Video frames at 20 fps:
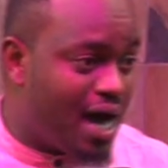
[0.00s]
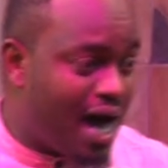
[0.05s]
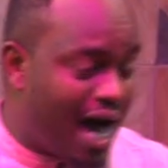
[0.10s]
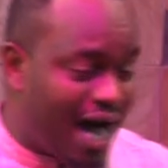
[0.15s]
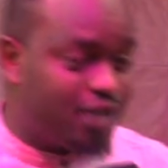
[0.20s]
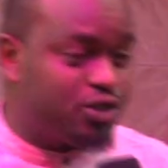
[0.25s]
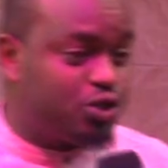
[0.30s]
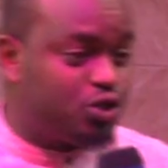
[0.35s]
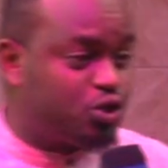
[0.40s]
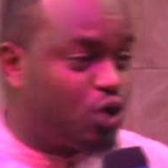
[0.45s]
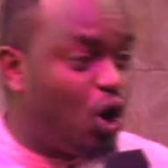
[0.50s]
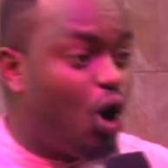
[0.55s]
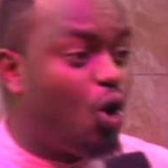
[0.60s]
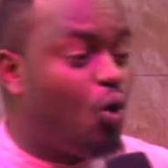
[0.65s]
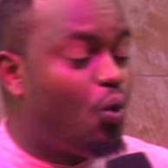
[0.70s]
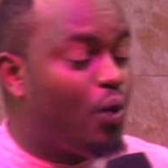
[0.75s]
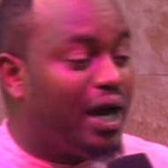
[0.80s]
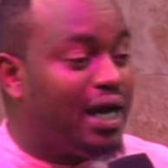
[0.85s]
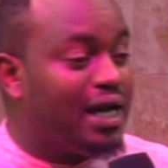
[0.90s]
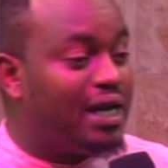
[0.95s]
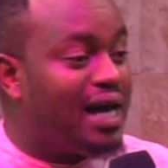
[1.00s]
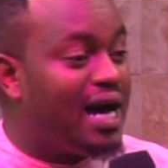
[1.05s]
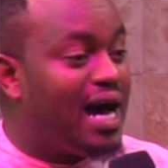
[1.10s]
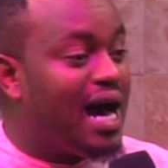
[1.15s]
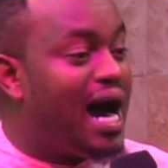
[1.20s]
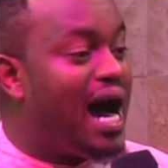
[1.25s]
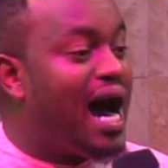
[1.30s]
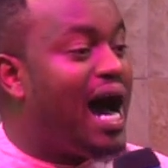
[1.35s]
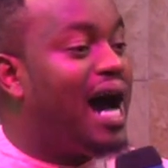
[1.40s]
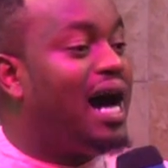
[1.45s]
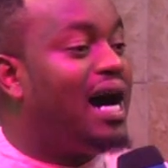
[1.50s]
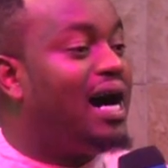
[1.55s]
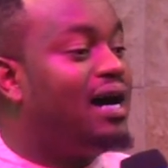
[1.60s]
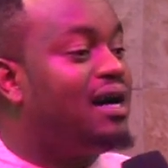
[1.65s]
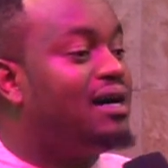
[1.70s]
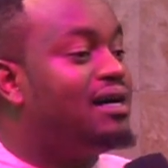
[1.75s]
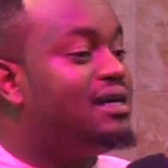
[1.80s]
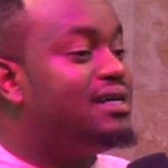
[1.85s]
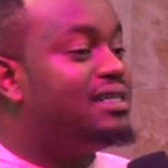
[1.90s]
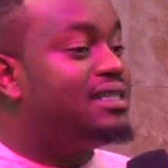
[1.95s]
And so when a
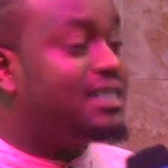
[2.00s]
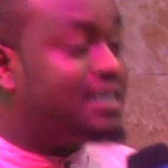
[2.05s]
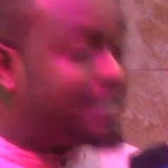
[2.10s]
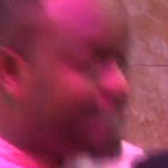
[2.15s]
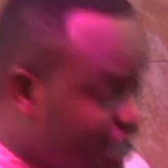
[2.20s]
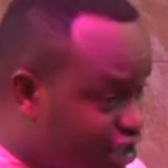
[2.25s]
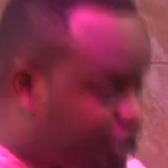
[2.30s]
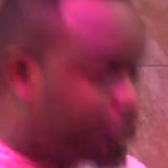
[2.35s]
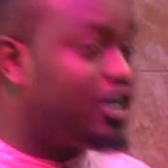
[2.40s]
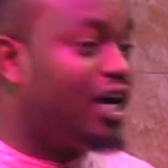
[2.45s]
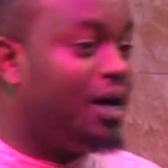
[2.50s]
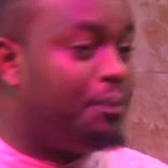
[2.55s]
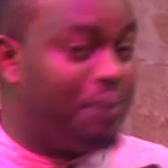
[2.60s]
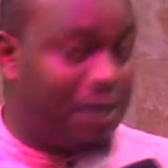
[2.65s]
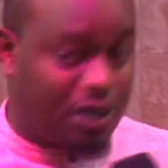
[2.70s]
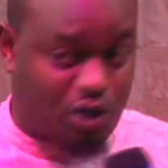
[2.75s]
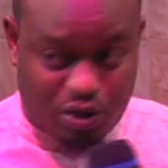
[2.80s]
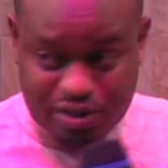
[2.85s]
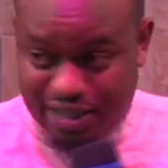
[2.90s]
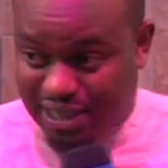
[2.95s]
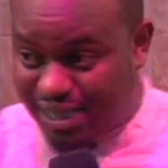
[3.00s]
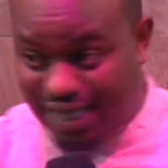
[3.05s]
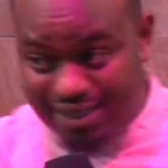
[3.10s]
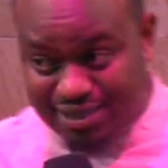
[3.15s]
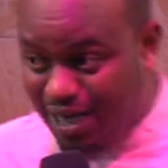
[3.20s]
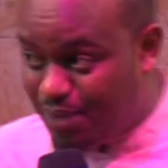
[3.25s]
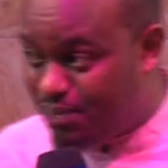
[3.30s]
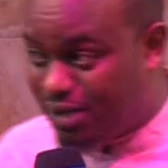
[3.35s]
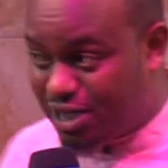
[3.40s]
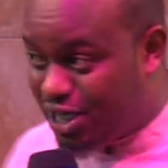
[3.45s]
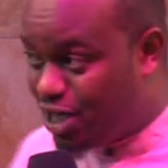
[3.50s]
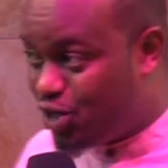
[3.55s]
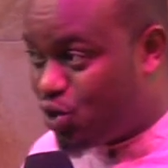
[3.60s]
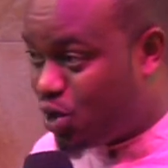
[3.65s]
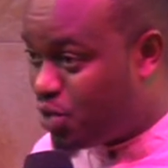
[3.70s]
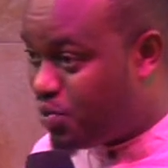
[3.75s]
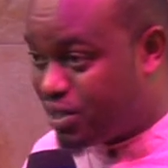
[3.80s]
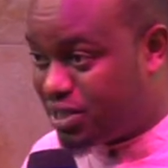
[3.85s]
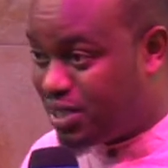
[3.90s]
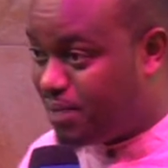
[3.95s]
teacher, because at that time he didn't know
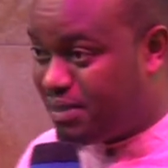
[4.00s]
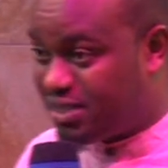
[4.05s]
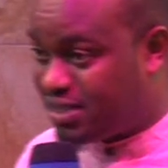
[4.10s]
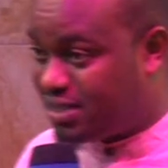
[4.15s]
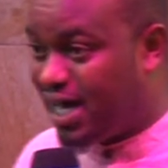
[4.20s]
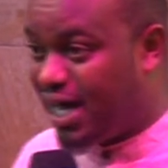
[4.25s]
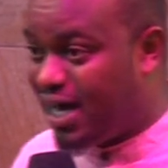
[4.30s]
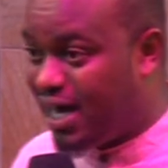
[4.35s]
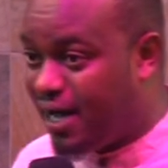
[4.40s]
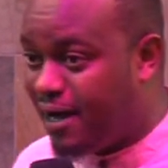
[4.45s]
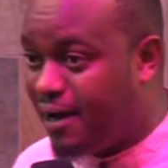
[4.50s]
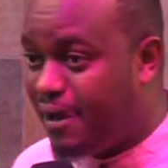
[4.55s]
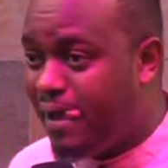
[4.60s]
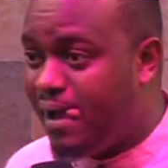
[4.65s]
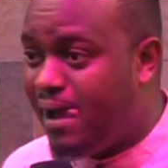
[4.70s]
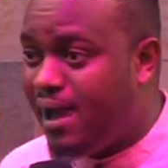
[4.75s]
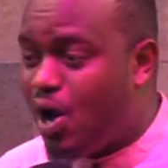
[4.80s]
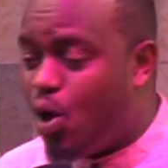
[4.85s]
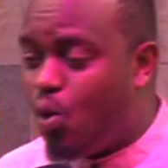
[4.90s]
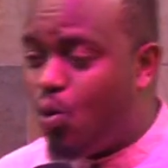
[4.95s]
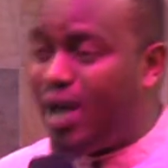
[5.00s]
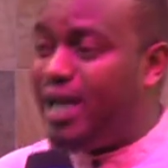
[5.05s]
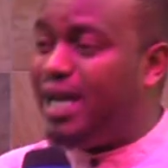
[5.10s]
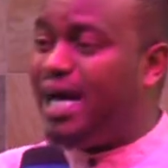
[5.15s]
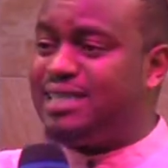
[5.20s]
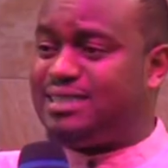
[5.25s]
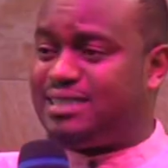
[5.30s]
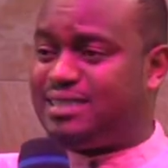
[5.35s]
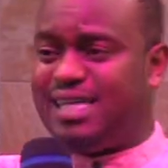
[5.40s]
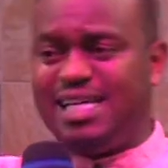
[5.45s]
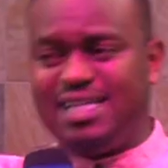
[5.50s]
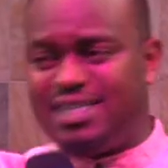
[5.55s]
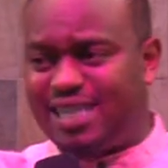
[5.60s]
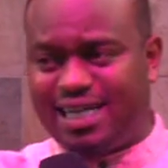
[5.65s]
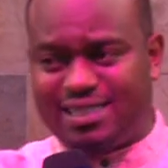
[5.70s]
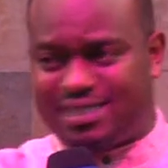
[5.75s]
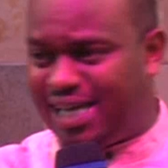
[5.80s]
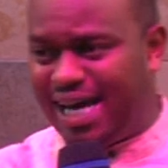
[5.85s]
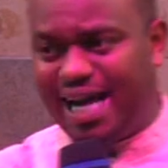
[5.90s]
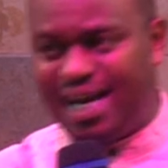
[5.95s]
he was the Messiah. When a teacher
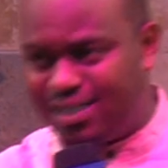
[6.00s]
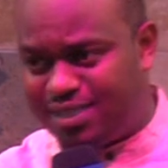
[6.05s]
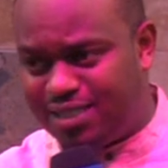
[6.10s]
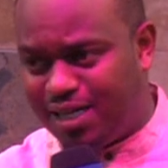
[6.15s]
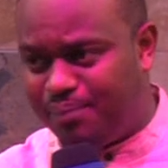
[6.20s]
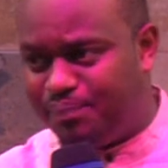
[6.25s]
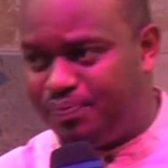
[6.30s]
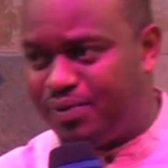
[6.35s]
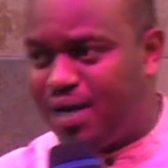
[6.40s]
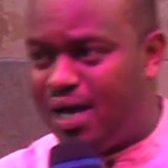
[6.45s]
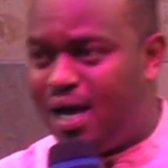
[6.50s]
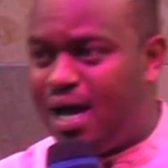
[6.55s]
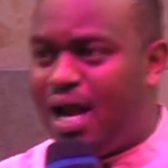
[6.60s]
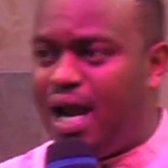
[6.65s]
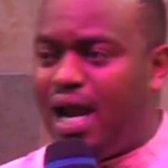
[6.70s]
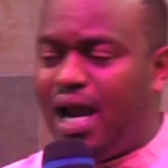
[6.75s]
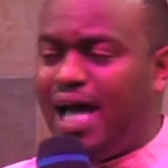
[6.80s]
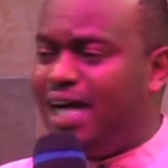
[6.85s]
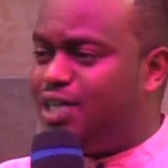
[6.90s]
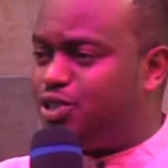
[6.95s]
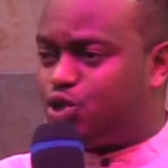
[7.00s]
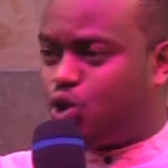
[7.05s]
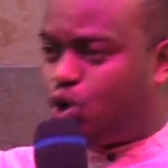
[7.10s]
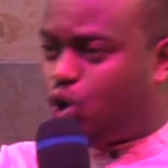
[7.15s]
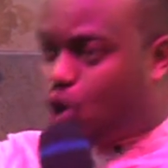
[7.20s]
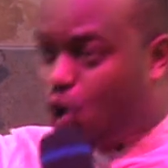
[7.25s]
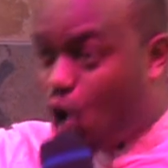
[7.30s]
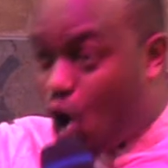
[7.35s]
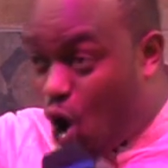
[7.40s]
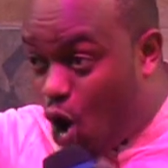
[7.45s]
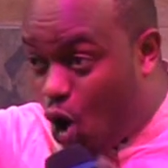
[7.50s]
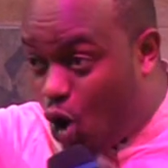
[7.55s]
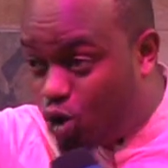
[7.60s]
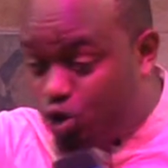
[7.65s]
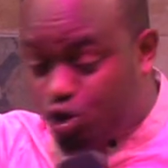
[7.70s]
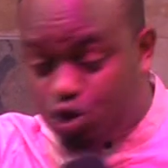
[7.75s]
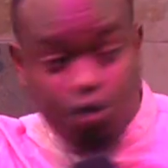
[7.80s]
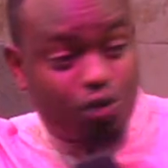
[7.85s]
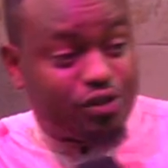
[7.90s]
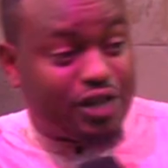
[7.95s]
tells him, let's
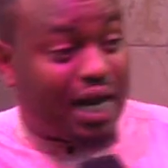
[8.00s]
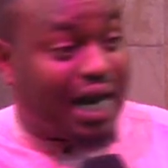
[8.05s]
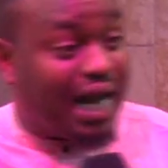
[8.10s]
go to the